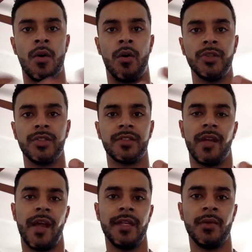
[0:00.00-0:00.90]
or just
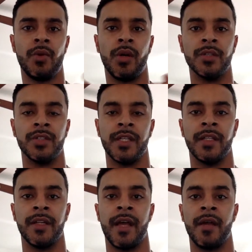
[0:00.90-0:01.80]
anywhere on the
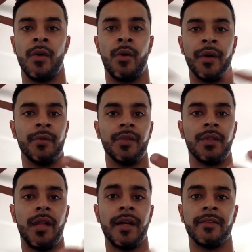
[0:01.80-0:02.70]
internet or in
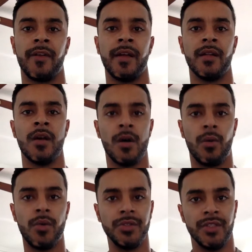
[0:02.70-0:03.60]
real life, and
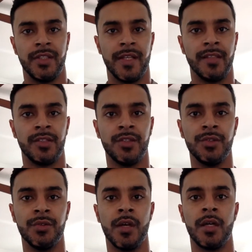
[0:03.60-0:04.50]
what you did
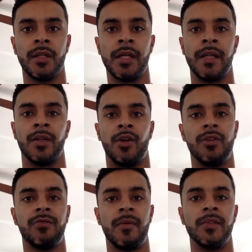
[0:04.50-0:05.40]
to kind of
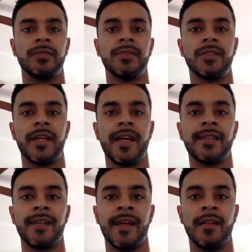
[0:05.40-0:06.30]
learn from those
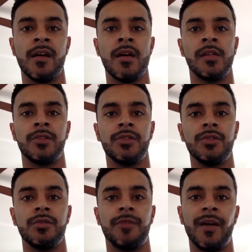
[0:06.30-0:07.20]
mistakes and
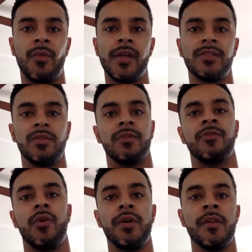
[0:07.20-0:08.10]
to find ways to
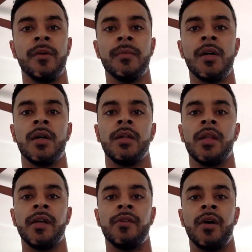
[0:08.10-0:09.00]
avoid them
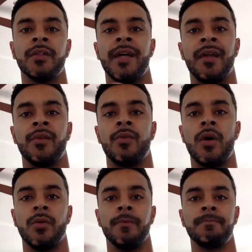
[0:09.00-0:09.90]
later on down the
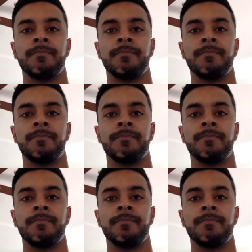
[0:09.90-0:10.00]
road.